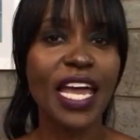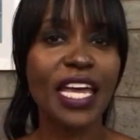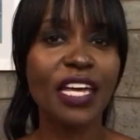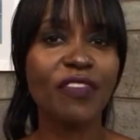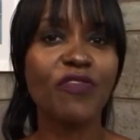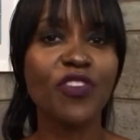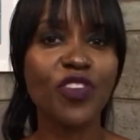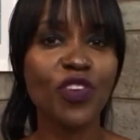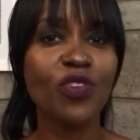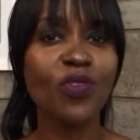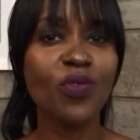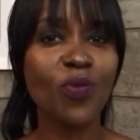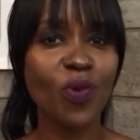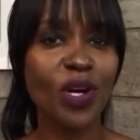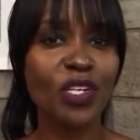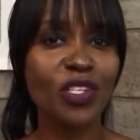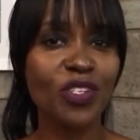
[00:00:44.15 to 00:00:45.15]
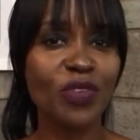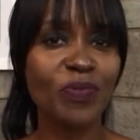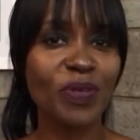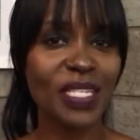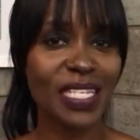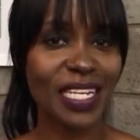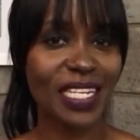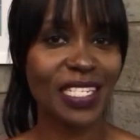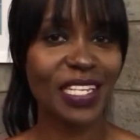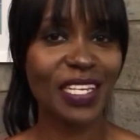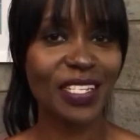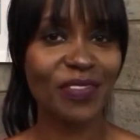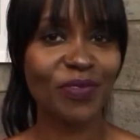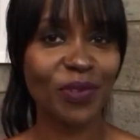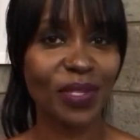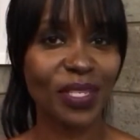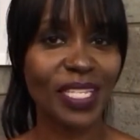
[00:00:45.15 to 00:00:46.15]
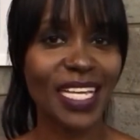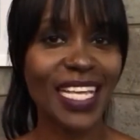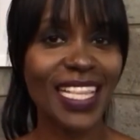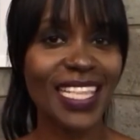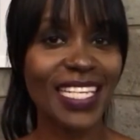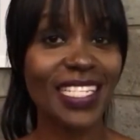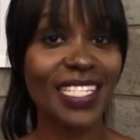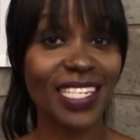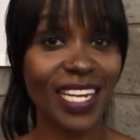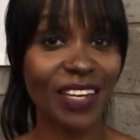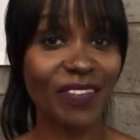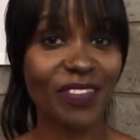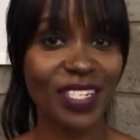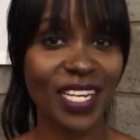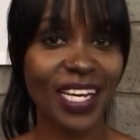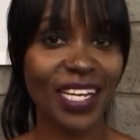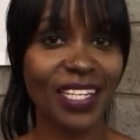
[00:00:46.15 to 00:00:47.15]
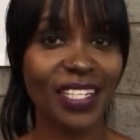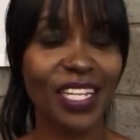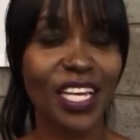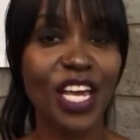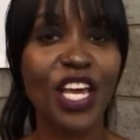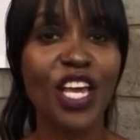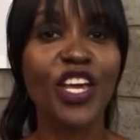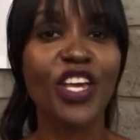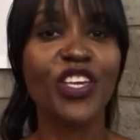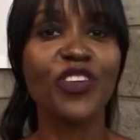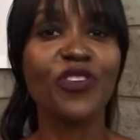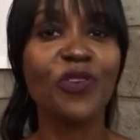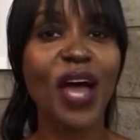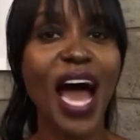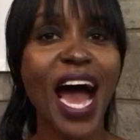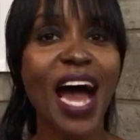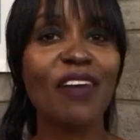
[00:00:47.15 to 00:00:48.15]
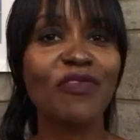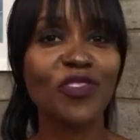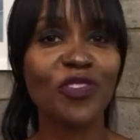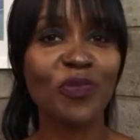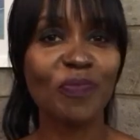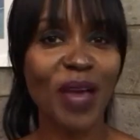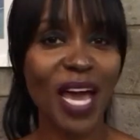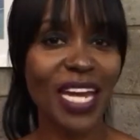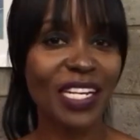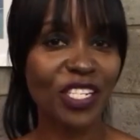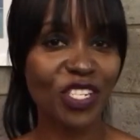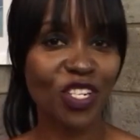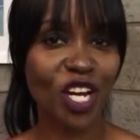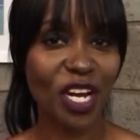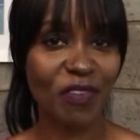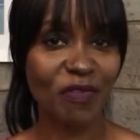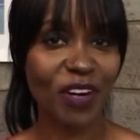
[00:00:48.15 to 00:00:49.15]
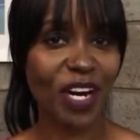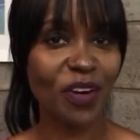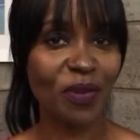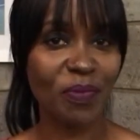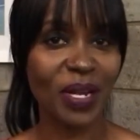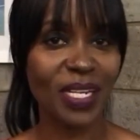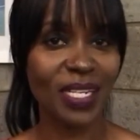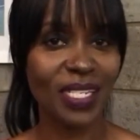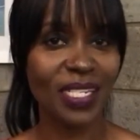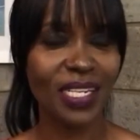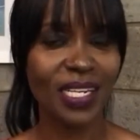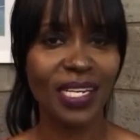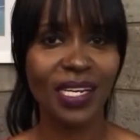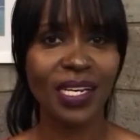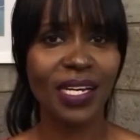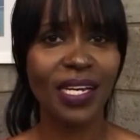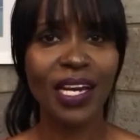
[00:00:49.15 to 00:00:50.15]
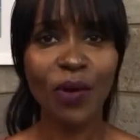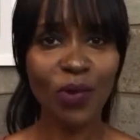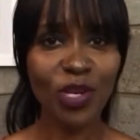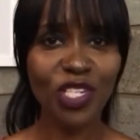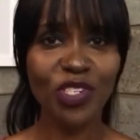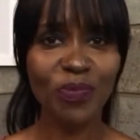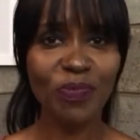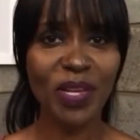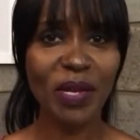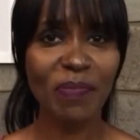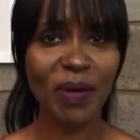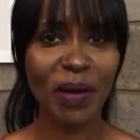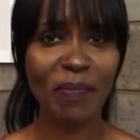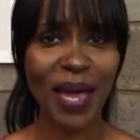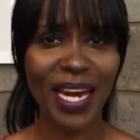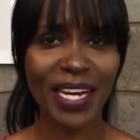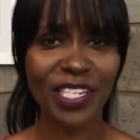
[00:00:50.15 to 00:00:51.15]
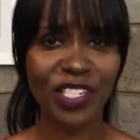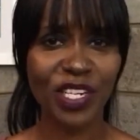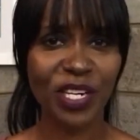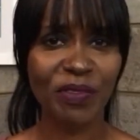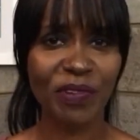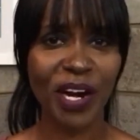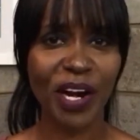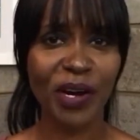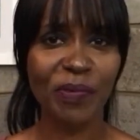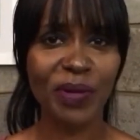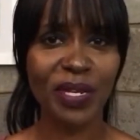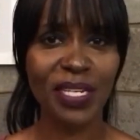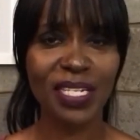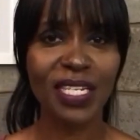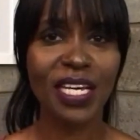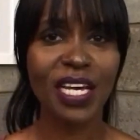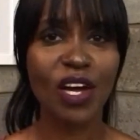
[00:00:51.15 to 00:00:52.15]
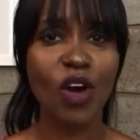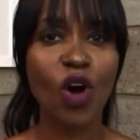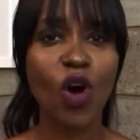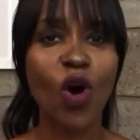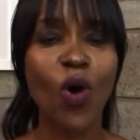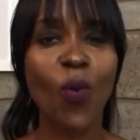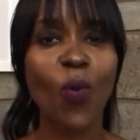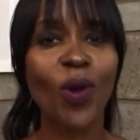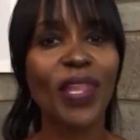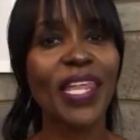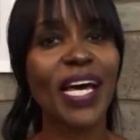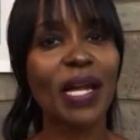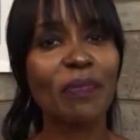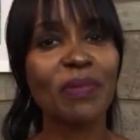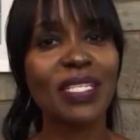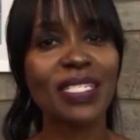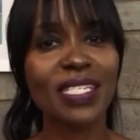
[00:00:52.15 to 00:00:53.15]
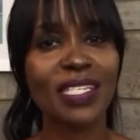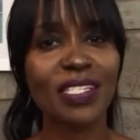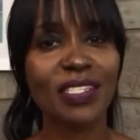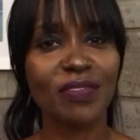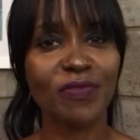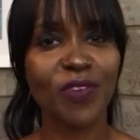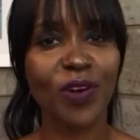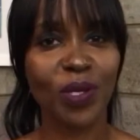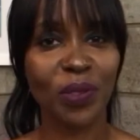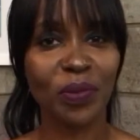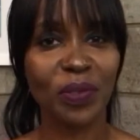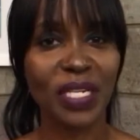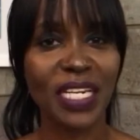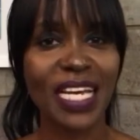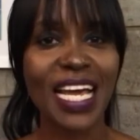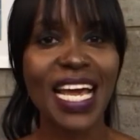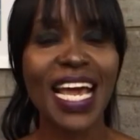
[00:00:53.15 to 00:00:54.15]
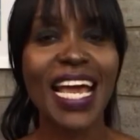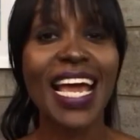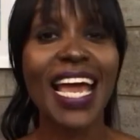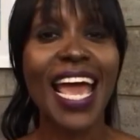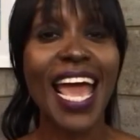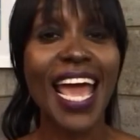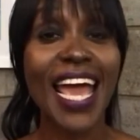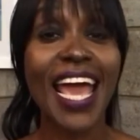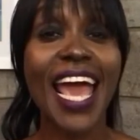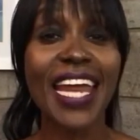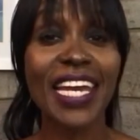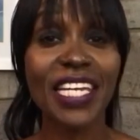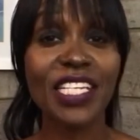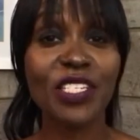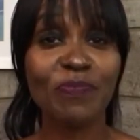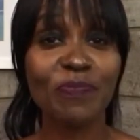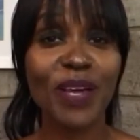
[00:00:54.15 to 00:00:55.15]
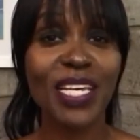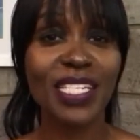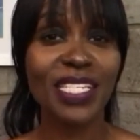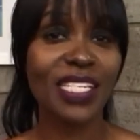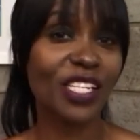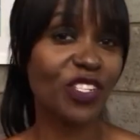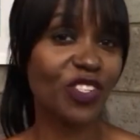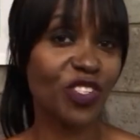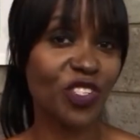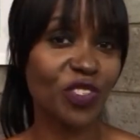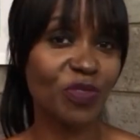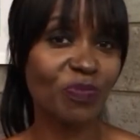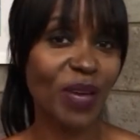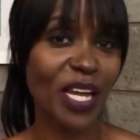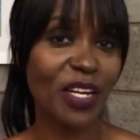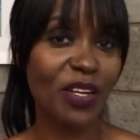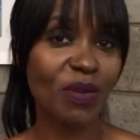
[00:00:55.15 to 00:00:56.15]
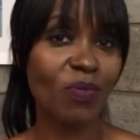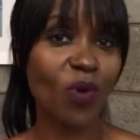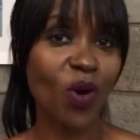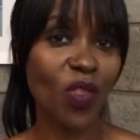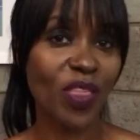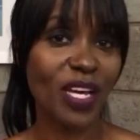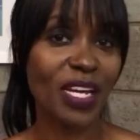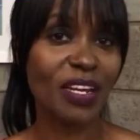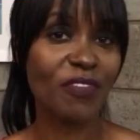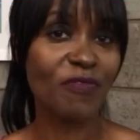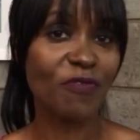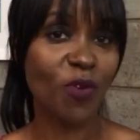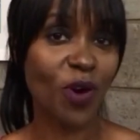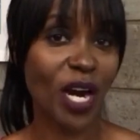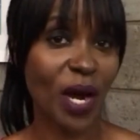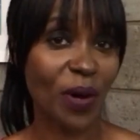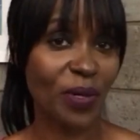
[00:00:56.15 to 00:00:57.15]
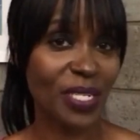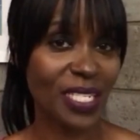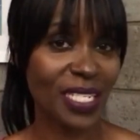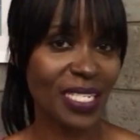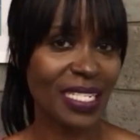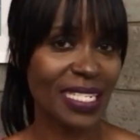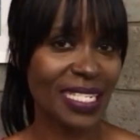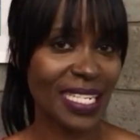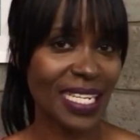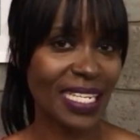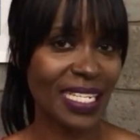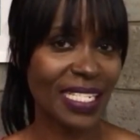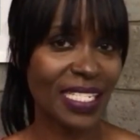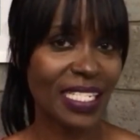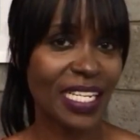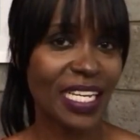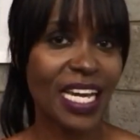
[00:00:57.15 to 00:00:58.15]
If you want to be successful in this lifestyle, you have to manage your environment. Now, what do you mean by manage your environment? What that means is the following. Any space that you spend more than 4 hours in a day,